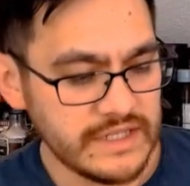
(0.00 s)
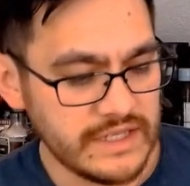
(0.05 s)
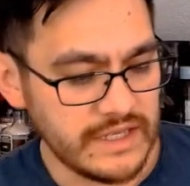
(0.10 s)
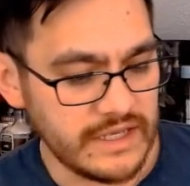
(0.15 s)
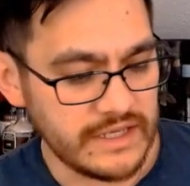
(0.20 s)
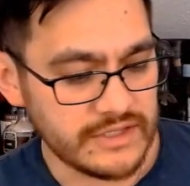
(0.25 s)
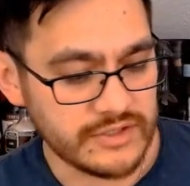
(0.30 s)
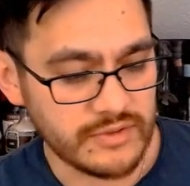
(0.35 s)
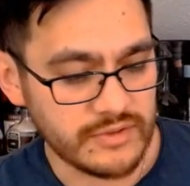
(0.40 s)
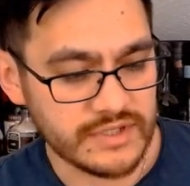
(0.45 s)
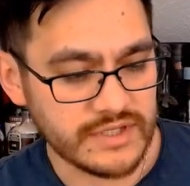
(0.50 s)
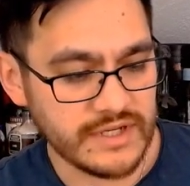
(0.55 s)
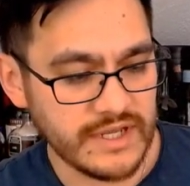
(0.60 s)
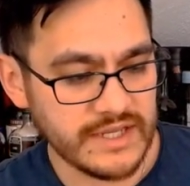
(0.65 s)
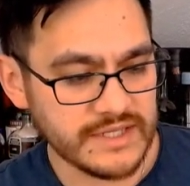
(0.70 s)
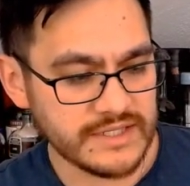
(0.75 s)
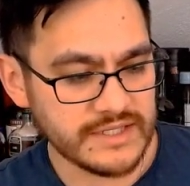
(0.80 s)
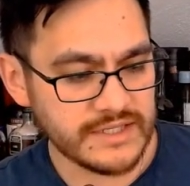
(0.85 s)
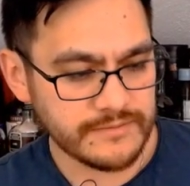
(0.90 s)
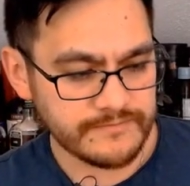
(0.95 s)
Uh, so it's
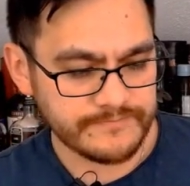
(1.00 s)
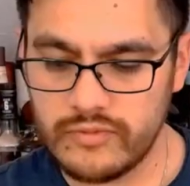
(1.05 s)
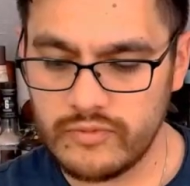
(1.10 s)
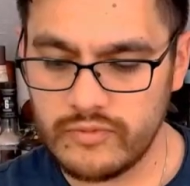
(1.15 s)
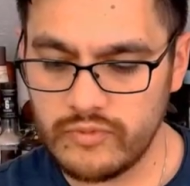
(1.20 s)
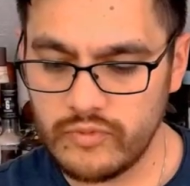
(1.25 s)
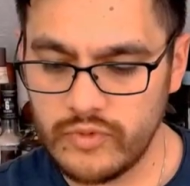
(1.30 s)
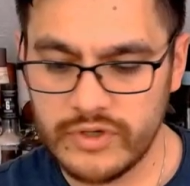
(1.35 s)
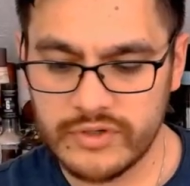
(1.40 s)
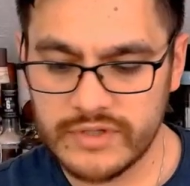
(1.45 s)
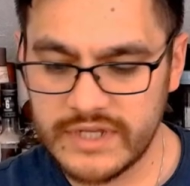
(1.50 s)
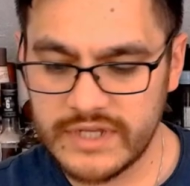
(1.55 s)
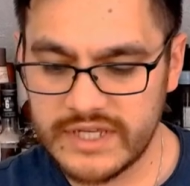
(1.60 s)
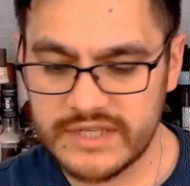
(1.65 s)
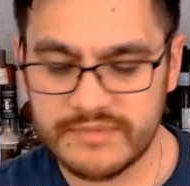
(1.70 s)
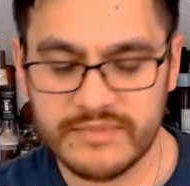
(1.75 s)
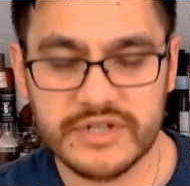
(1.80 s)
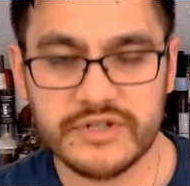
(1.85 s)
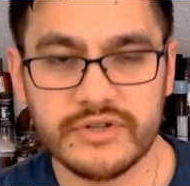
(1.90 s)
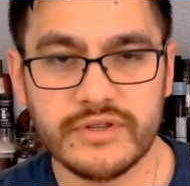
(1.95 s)
nice, real nice
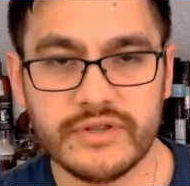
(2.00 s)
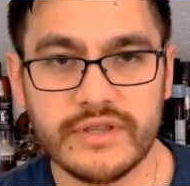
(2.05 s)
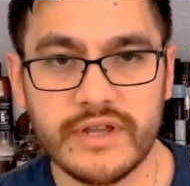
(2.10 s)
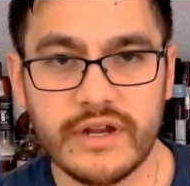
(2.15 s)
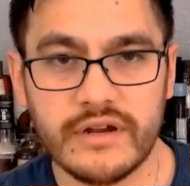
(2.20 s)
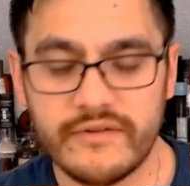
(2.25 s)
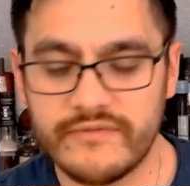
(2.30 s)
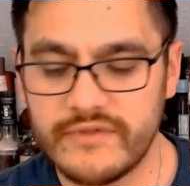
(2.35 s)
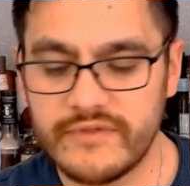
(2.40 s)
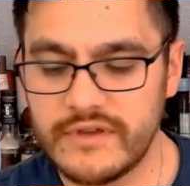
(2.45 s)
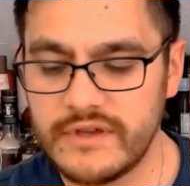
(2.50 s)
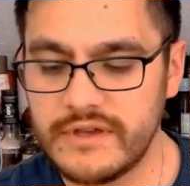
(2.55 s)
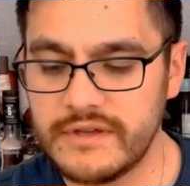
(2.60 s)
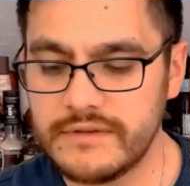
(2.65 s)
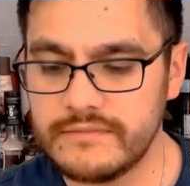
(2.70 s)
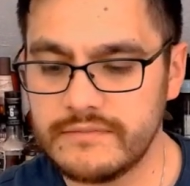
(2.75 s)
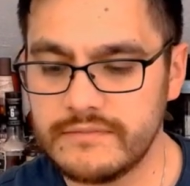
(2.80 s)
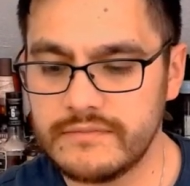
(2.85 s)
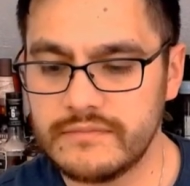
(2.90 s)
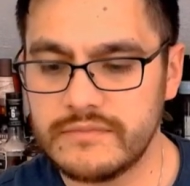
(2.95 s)
mixture there of the,
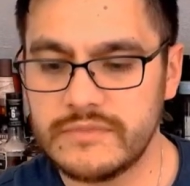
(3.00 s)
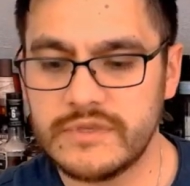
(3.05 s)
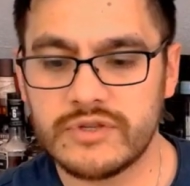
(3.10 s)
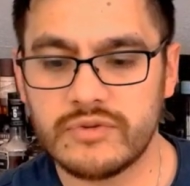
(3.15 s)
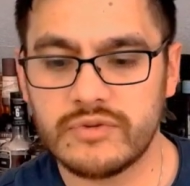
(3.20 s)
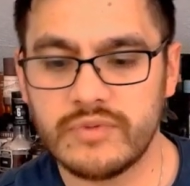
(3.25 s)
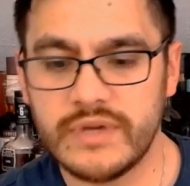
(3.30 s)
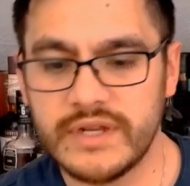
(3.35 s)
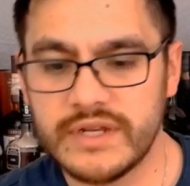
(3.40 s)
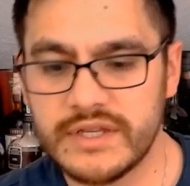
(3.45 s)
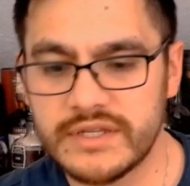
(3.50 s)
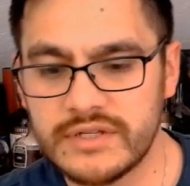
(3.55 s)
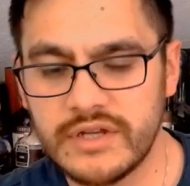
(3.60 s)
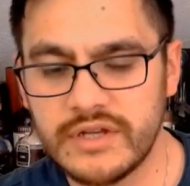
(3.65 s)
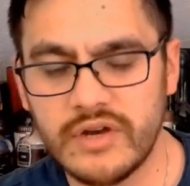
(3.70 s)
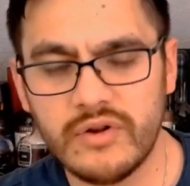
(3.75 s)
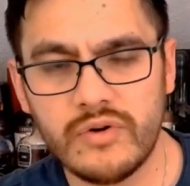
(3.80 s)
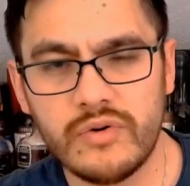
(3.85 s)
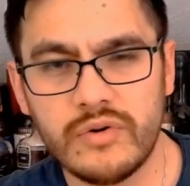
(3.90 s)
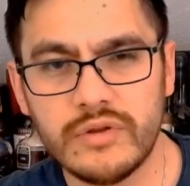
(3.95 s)
the sweetness,
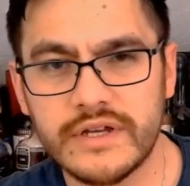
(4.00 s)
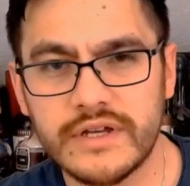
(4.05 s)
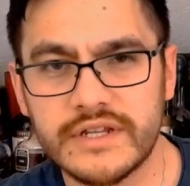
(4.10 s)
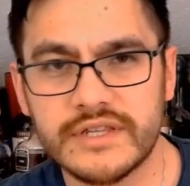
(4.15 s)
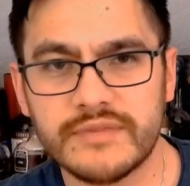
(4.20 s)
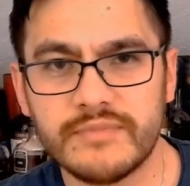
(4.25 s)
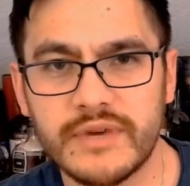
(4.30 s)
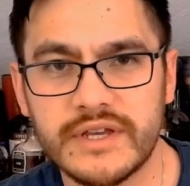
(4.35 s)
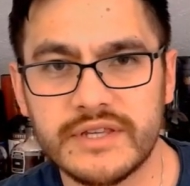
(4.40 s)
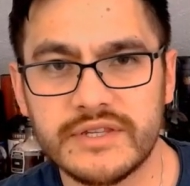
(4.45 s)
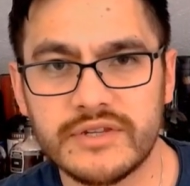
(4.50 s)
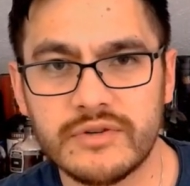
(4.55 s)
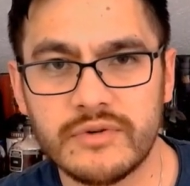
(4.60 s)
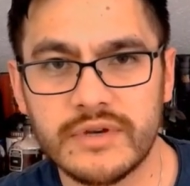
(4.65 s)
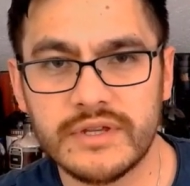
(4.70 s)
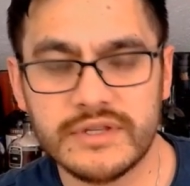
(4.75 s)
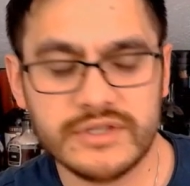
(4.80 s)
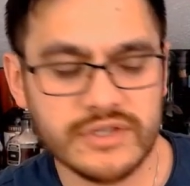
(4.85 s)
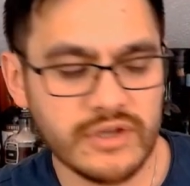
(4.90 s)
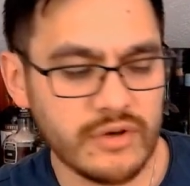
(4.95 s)
not a whole lot of spice to
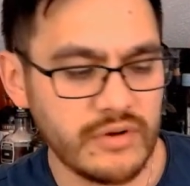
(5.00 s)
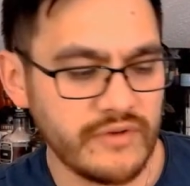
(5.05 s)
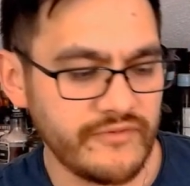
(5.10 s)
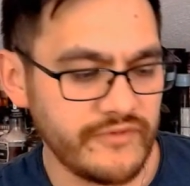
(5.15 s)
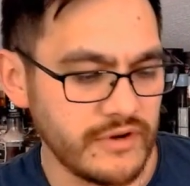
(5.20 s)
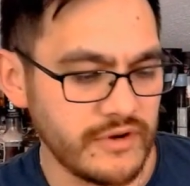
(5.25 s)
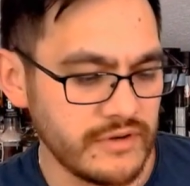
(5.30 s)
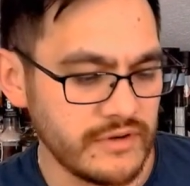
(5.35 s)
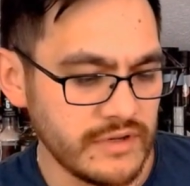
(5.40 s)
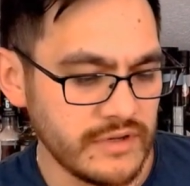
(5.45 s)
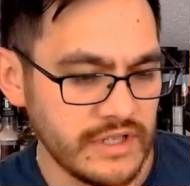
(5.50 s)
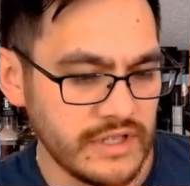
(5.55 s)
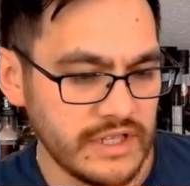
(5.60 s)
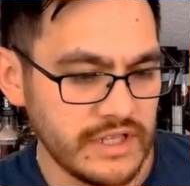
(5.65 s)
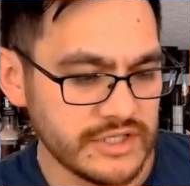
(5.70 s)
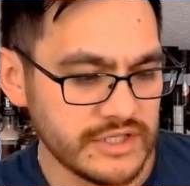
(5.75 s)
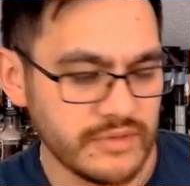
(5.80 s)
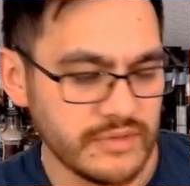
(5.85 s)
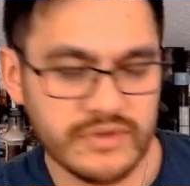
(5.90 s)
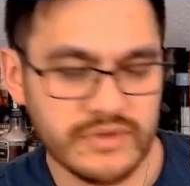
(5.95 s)
it. So if you're
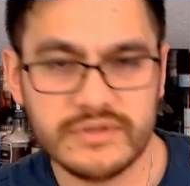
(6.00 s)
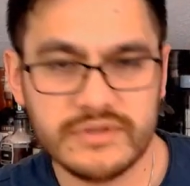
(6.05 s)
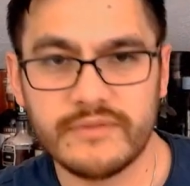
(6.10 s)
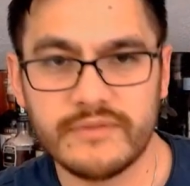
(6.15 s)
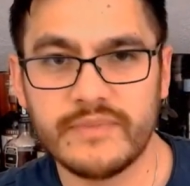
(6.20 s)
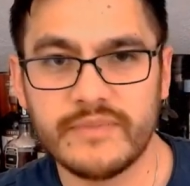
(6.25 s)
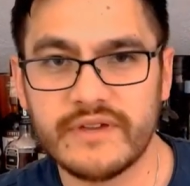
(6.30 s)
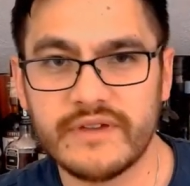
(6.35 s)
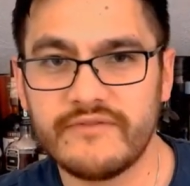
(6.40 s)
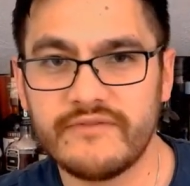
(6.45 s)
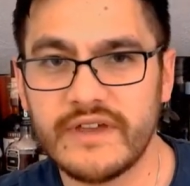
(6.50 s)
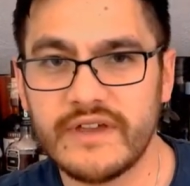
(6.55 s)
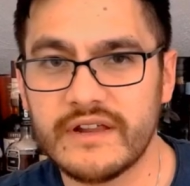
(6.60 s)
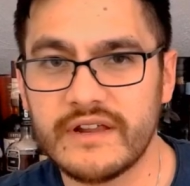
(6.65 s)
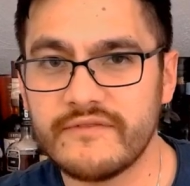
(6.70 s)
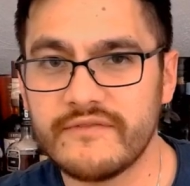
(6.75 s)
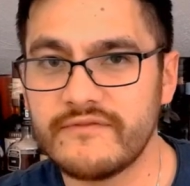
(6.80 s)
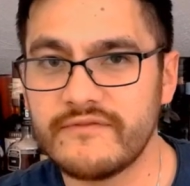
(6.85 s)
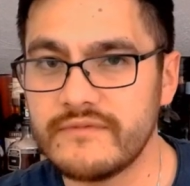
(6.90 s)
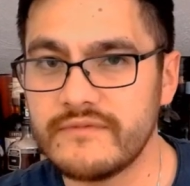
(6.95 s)
someone who's a big fan
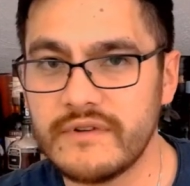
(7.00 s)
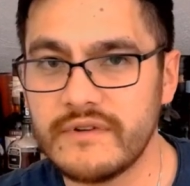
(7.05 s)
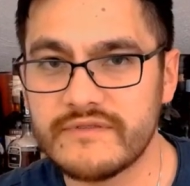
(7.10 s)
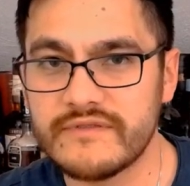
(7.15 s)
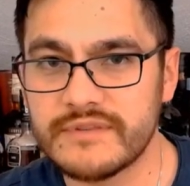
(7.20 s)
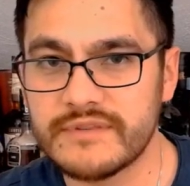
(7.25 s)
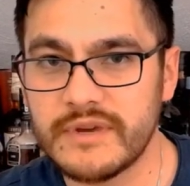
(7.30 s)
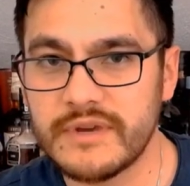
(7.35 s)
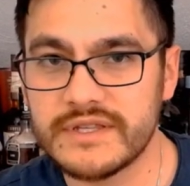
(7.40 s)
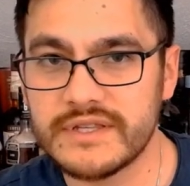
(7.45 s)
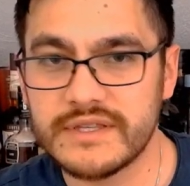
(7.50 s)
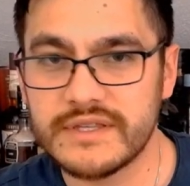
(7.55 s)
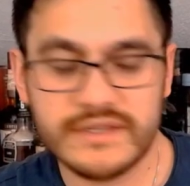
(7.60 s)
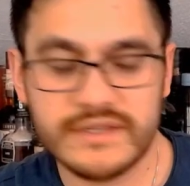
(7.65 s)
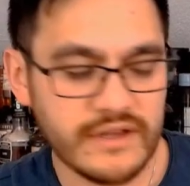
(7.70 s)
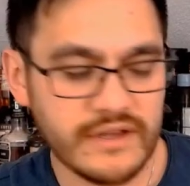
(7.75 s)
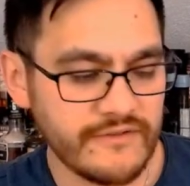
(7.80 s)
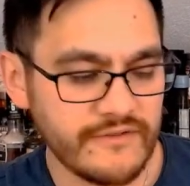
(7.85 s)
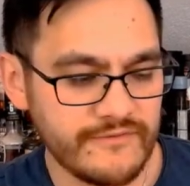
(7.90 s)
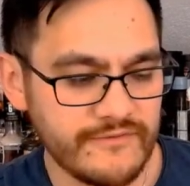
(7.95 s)
of, of spicy
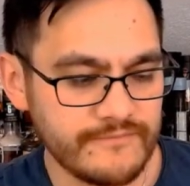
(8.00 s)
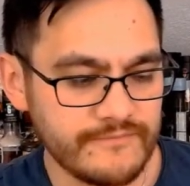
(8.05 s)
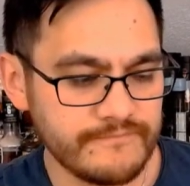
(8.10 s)
stuff,